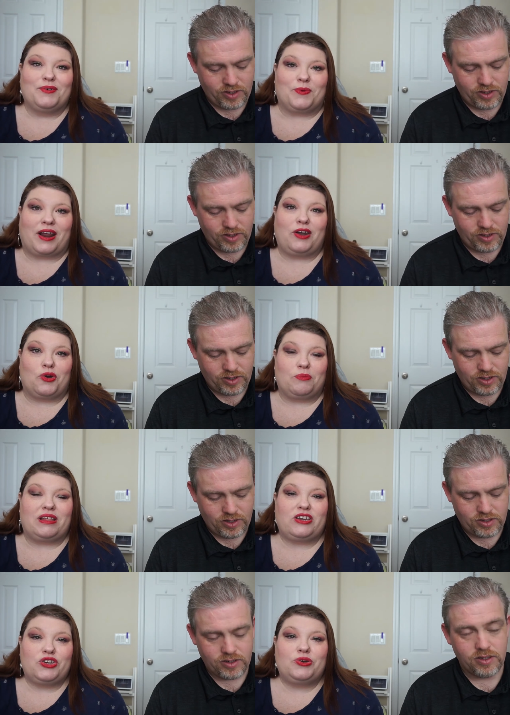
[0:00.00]
Speaker 1: what I
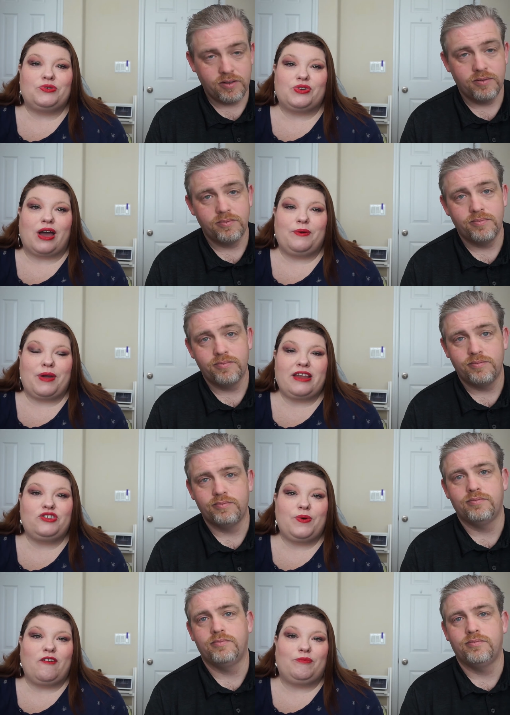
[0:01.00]
normally do. So I read
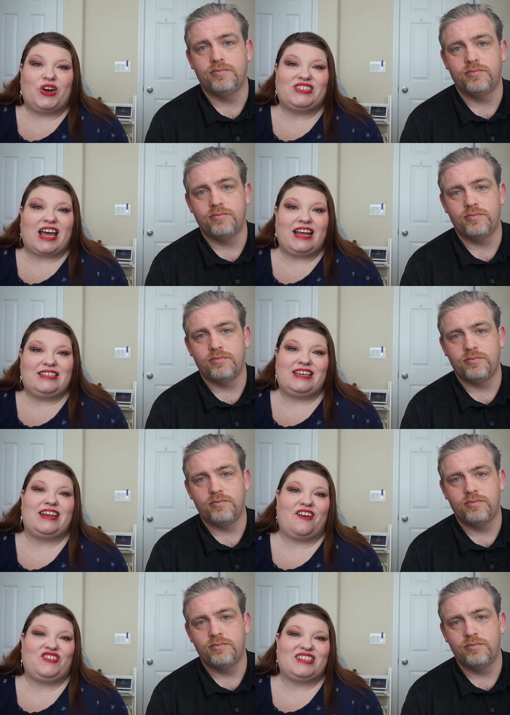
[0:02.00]
12 books. I
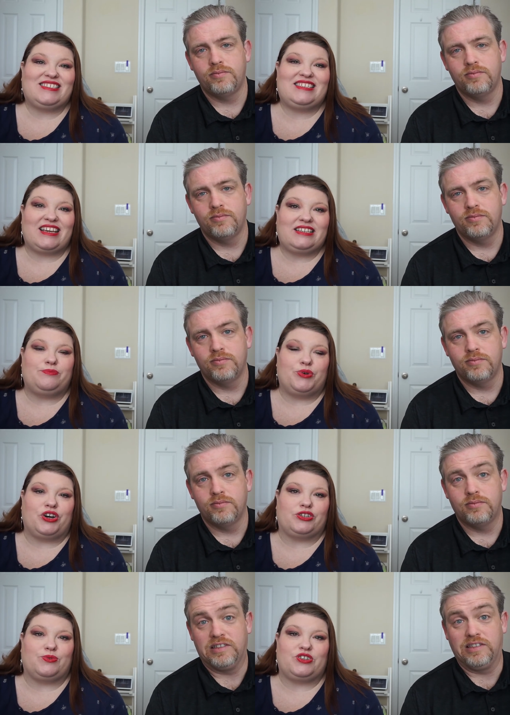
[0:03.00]
DNF'd six
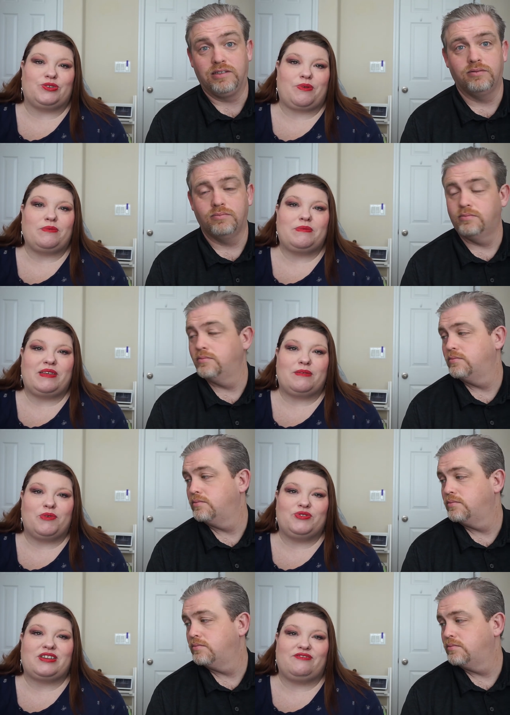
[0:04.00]
books, which is probably the
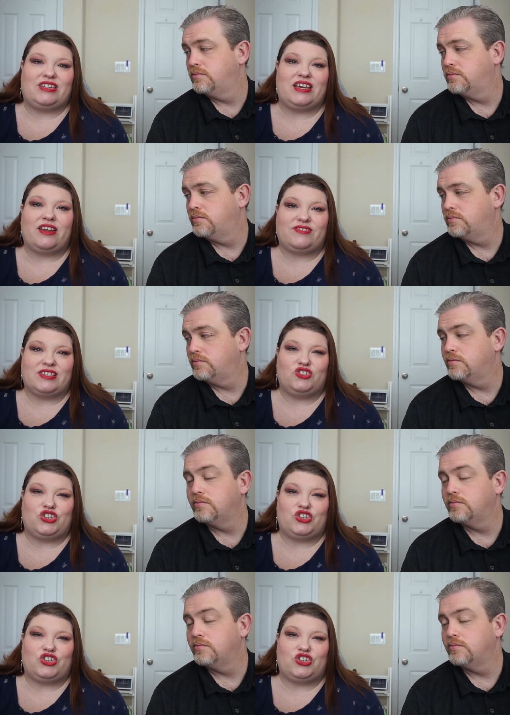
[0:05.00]
most I've DNF'd since